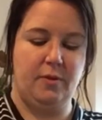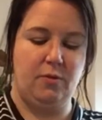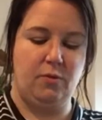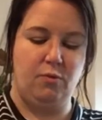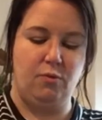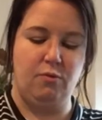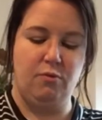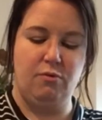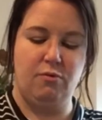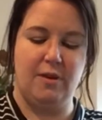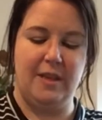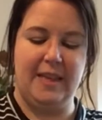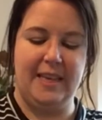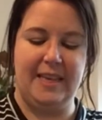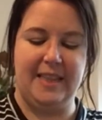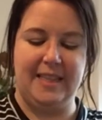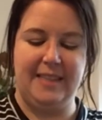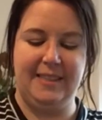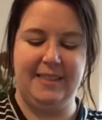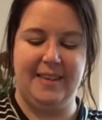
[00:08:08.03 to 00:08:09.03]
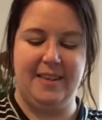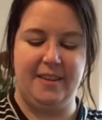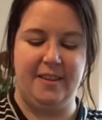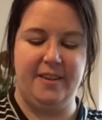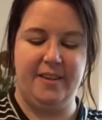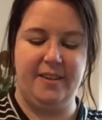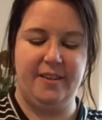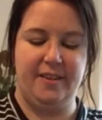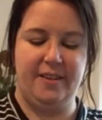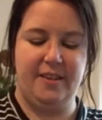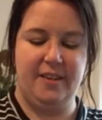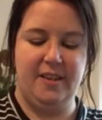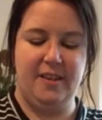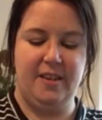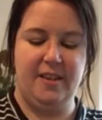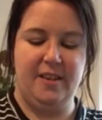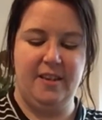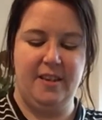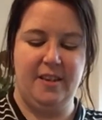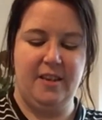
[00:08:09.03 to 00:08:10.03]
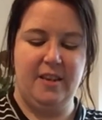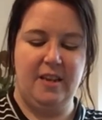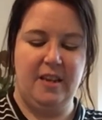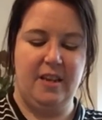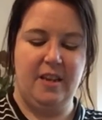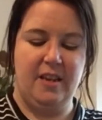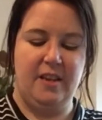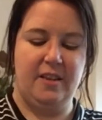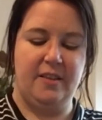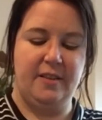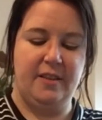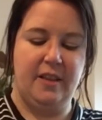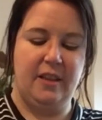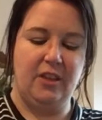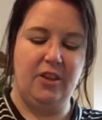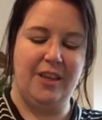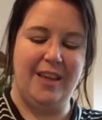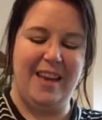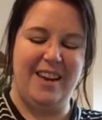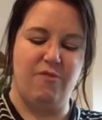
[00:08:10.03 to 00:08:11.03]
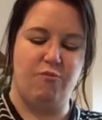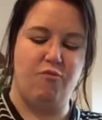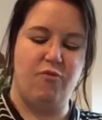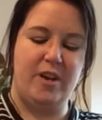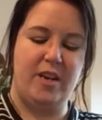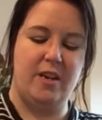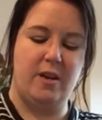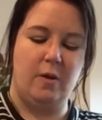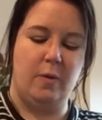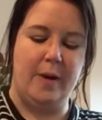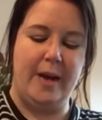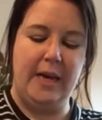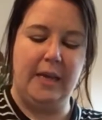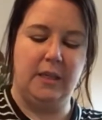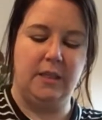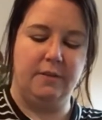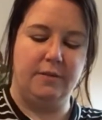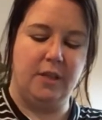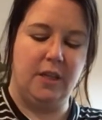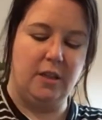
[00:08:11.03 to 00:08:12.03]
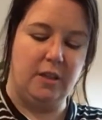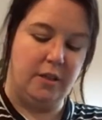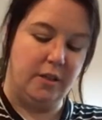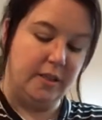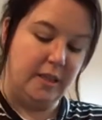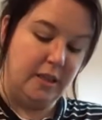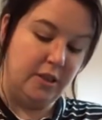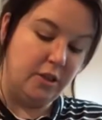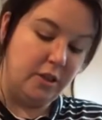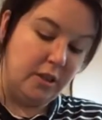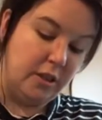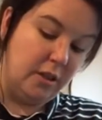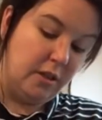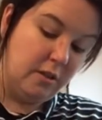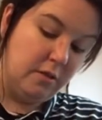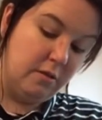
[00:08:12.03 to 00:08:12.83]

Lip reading: Oh, I like this colour. They look kind of radioactive colours actually.